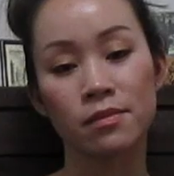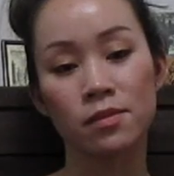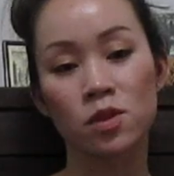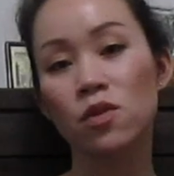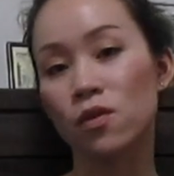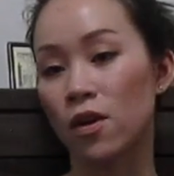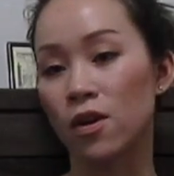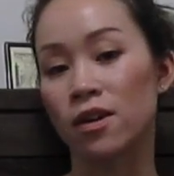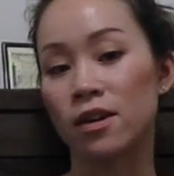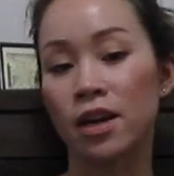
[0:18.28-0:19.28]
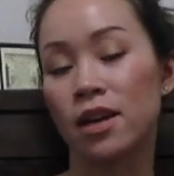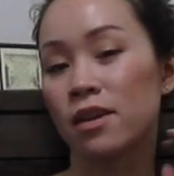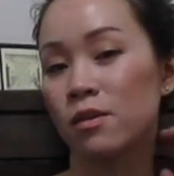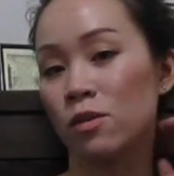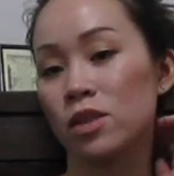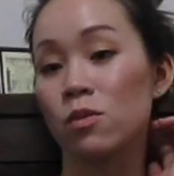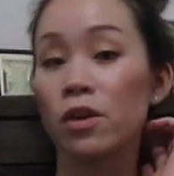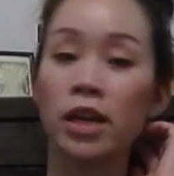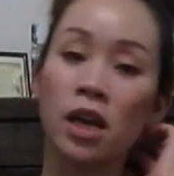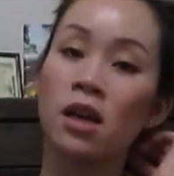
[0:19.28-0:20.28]
so far, and what's
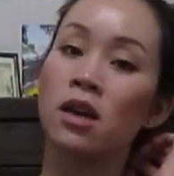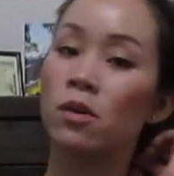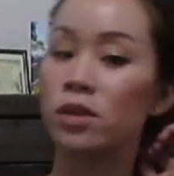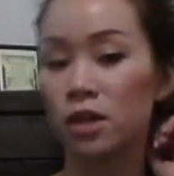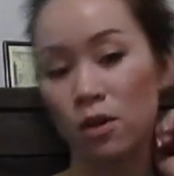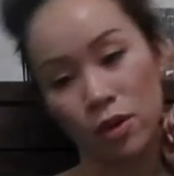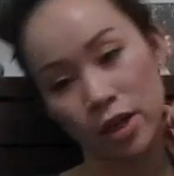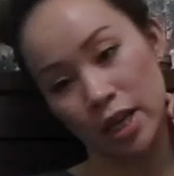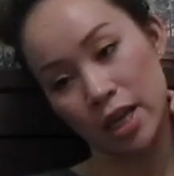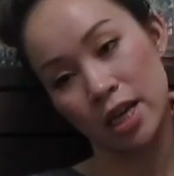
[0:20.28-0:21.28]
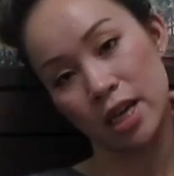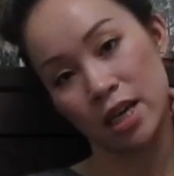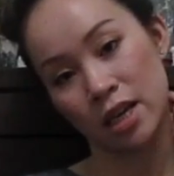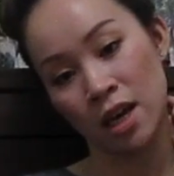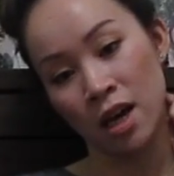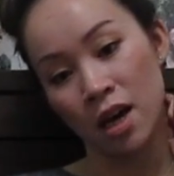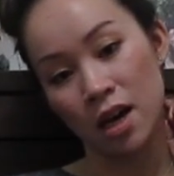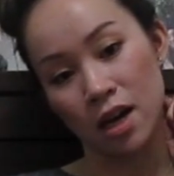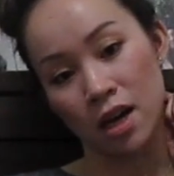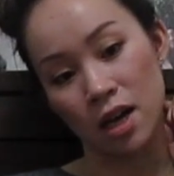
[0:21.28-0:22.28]
working, what's not working.
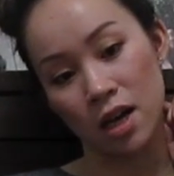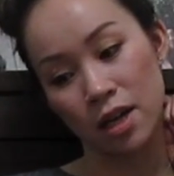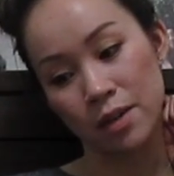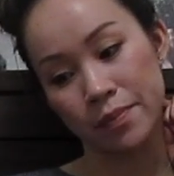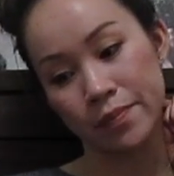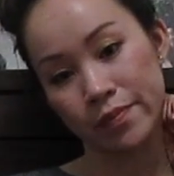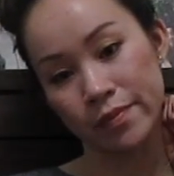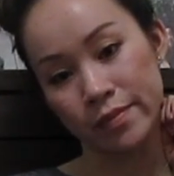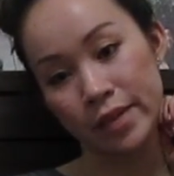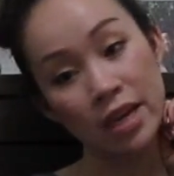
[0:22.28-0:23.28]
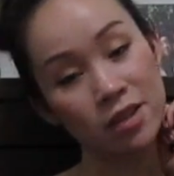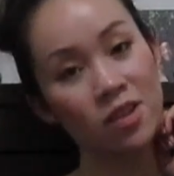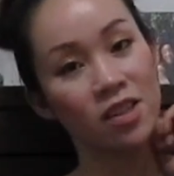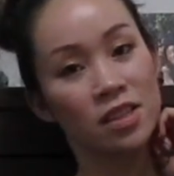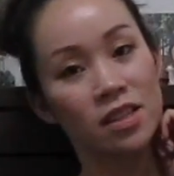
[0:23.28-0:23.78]
Yeah, so let's